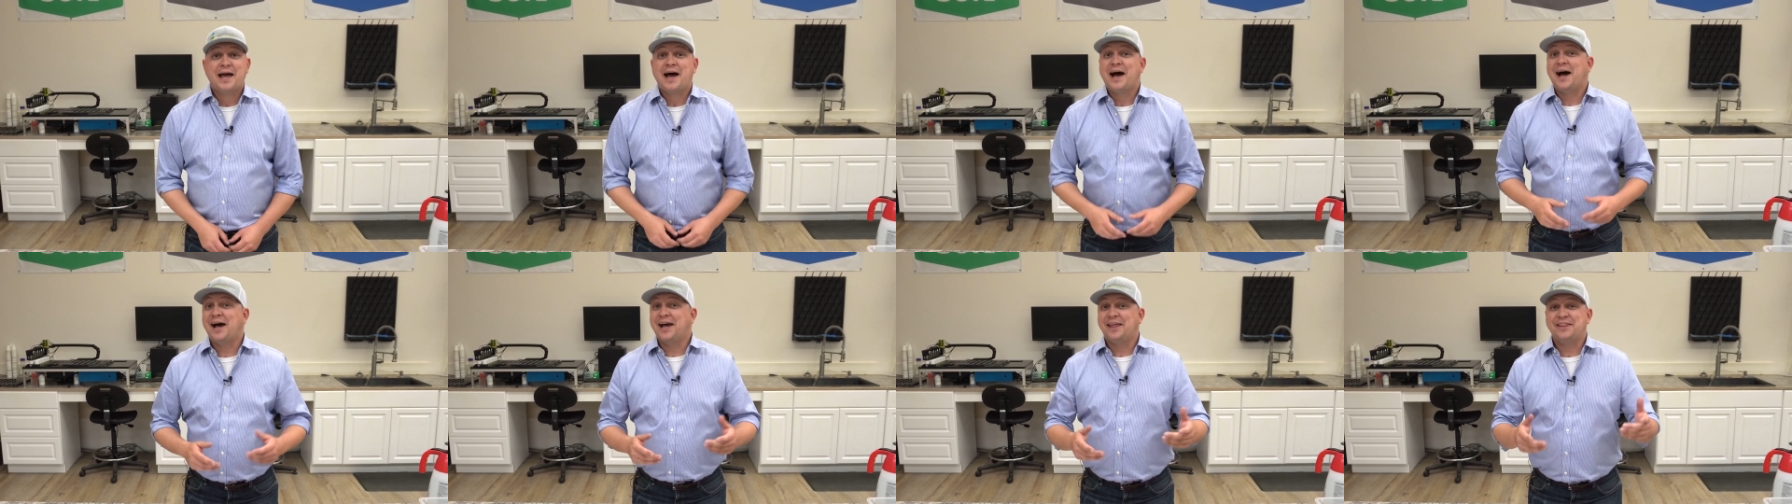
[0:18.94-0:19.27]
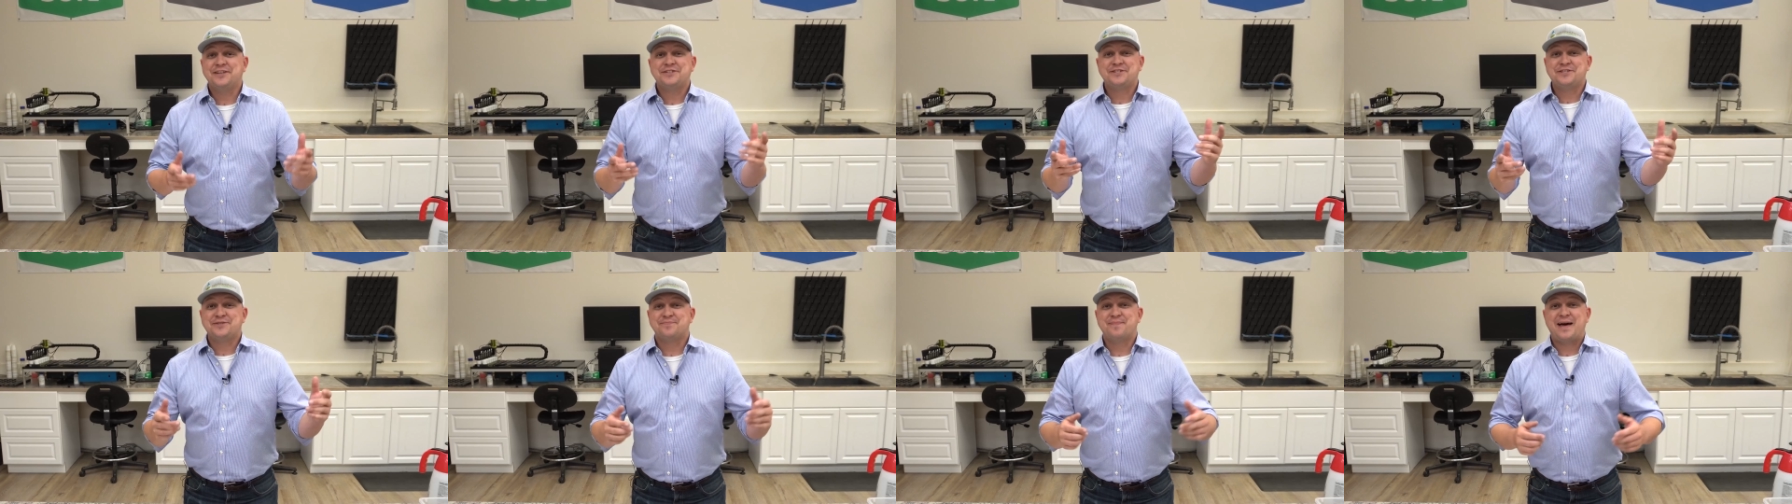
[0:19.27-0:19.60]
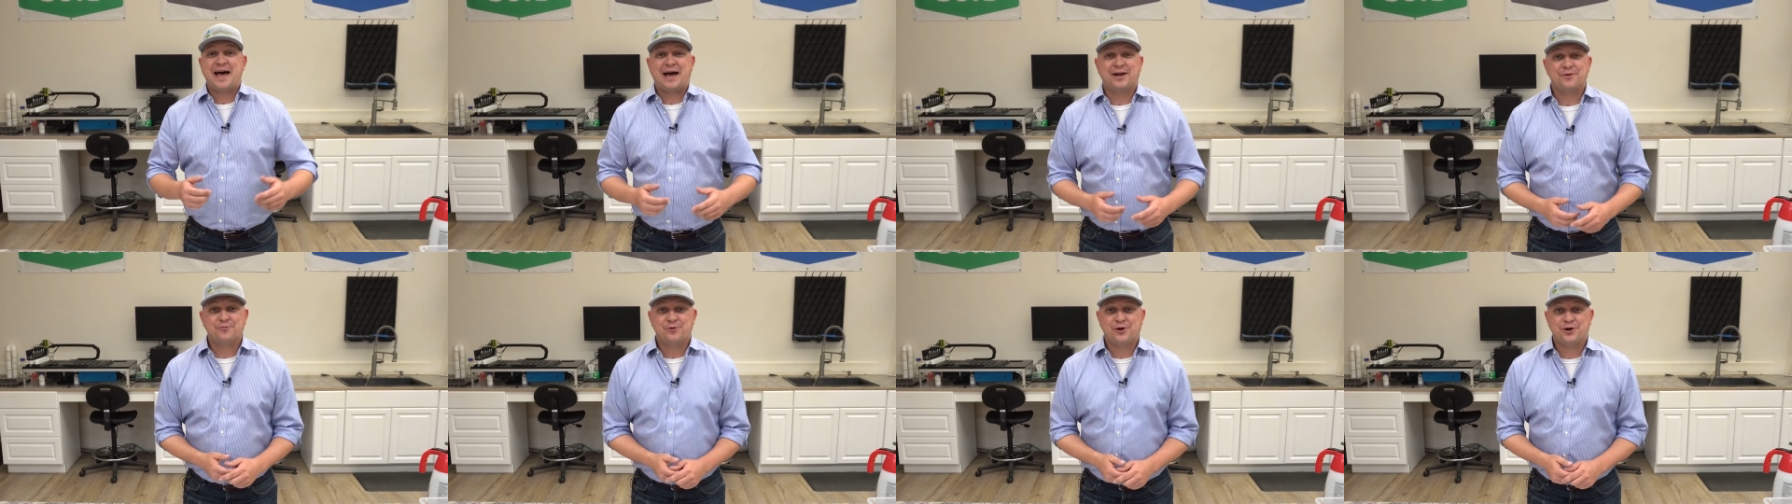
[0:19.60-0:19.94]
Hi, this is
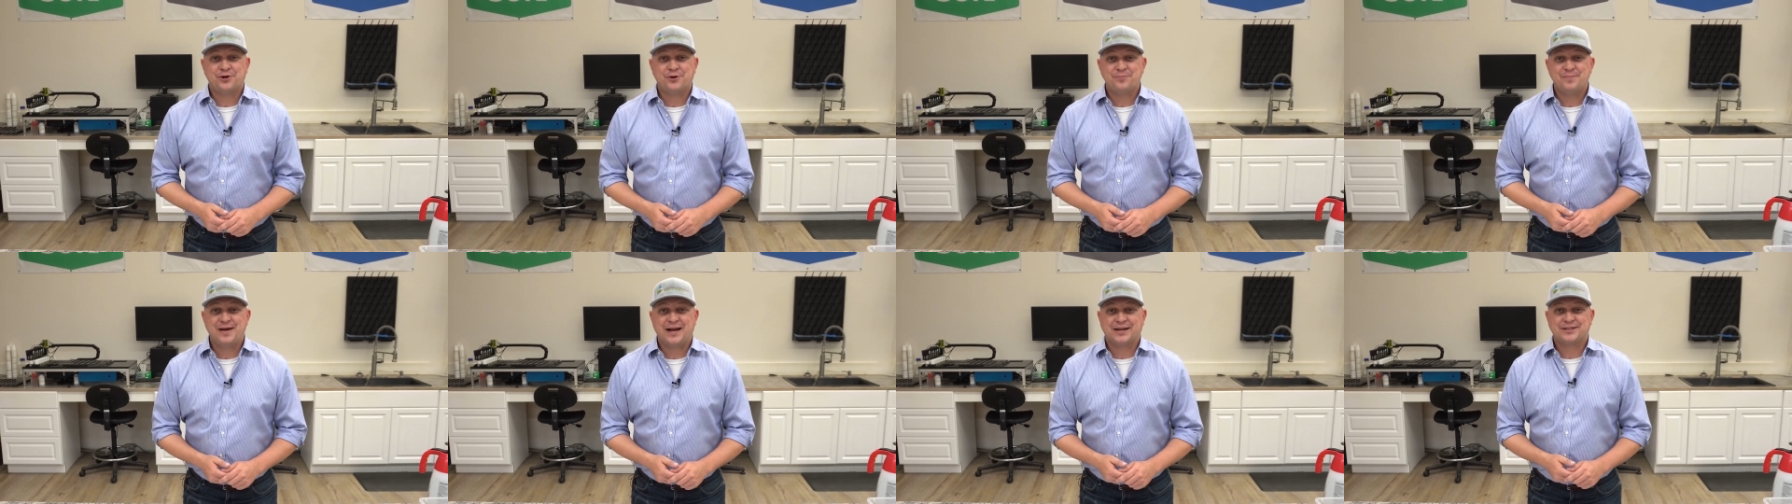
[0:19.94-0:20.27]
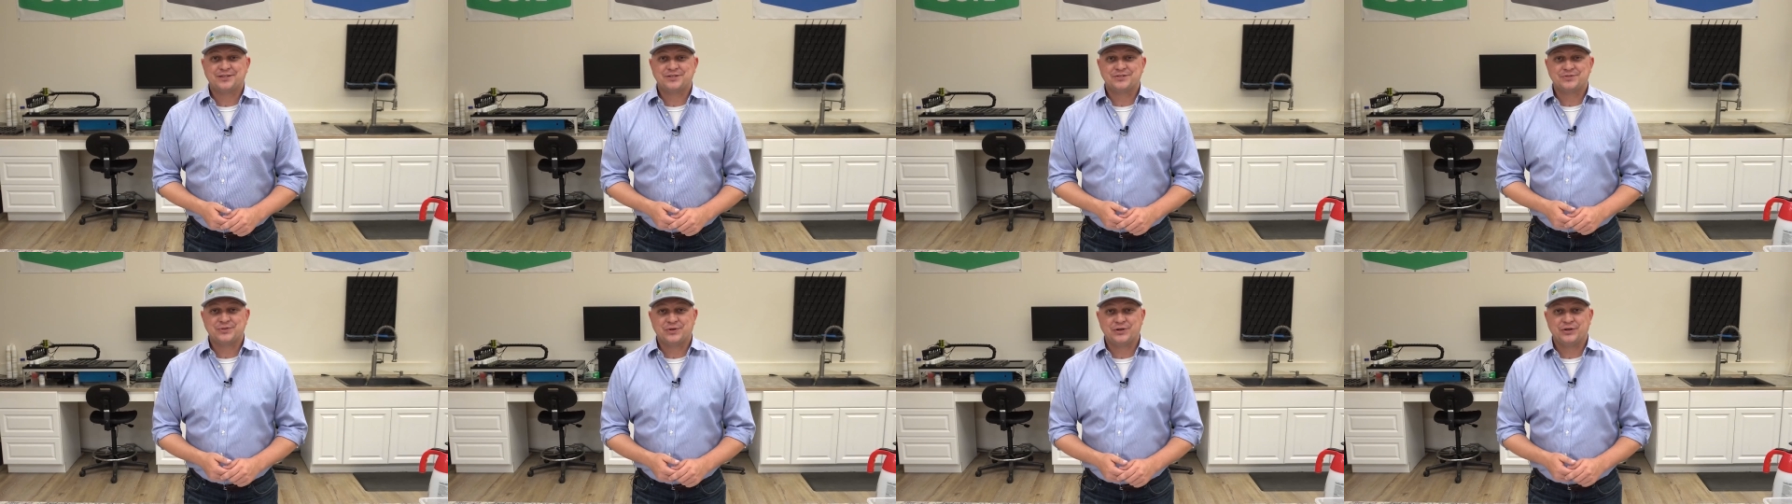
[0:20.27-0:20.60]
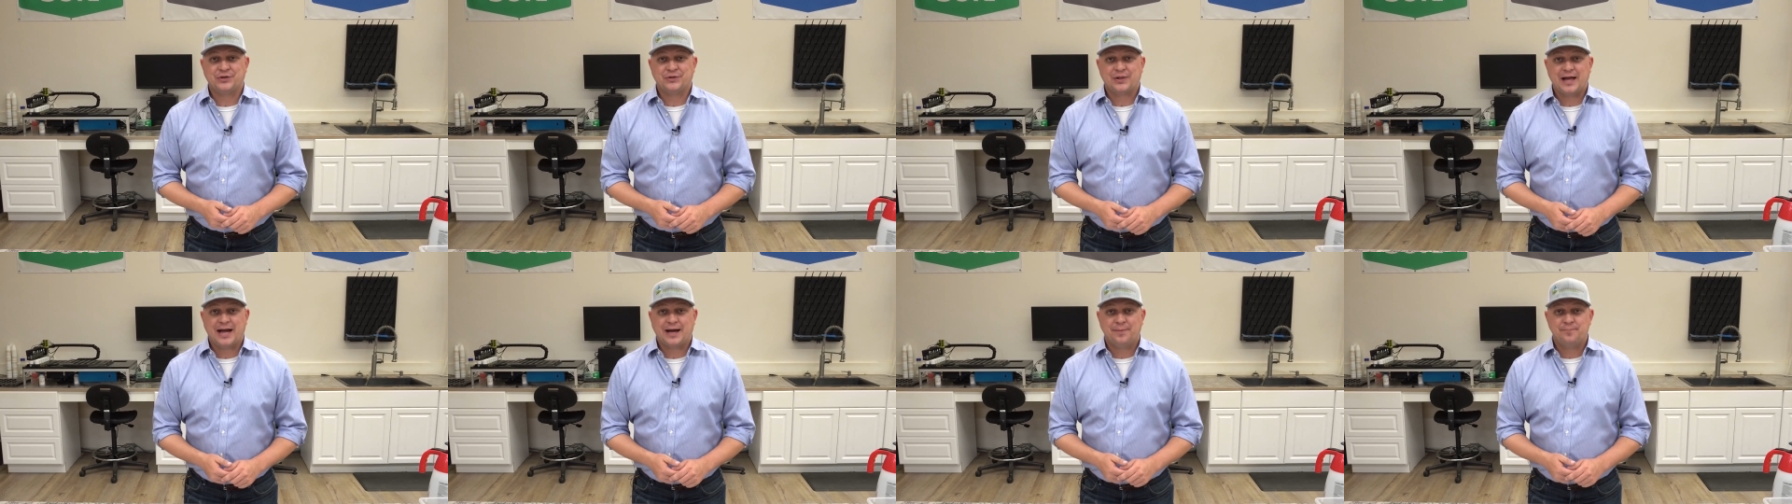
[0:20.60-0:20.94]
Matt and welcome back to
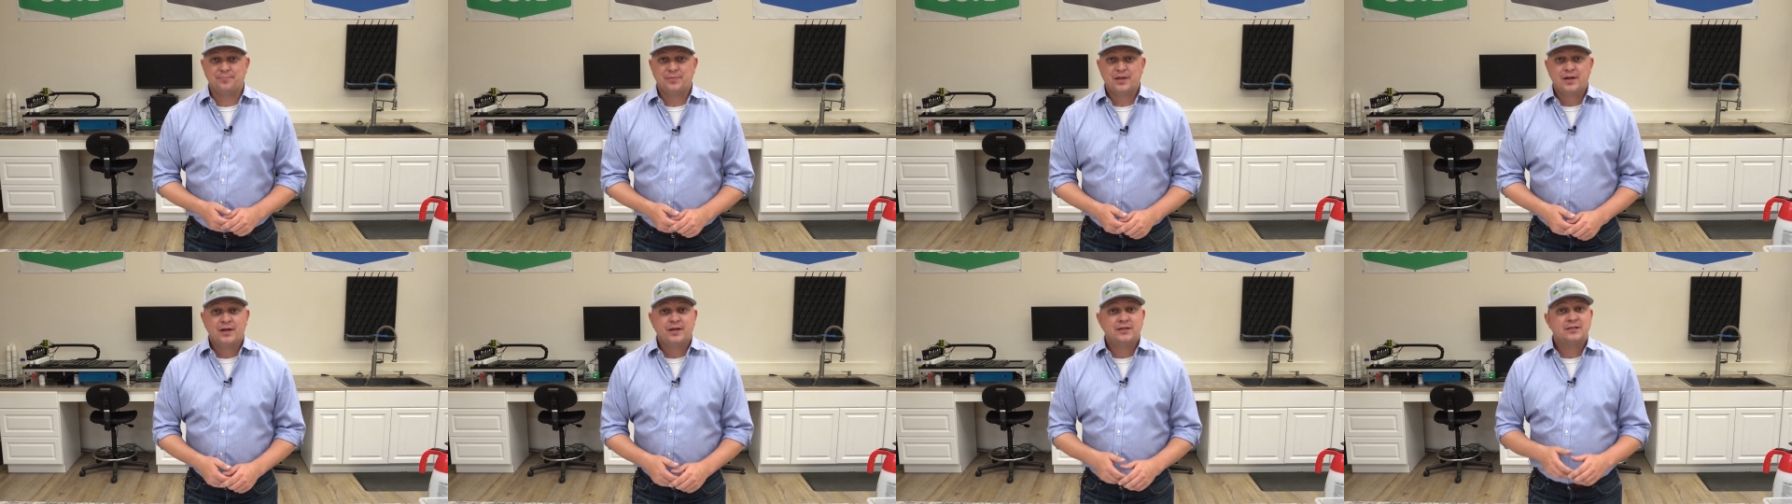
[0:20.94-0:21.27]
Soil Lab.